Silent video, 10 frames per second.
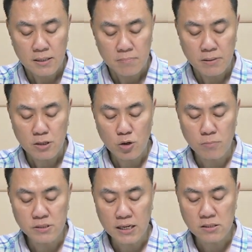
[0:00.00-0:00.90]
Matayom
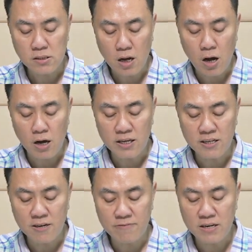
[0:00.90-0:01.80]
6 or
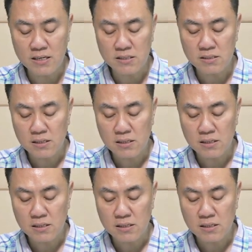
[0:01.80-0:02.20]
equivalent,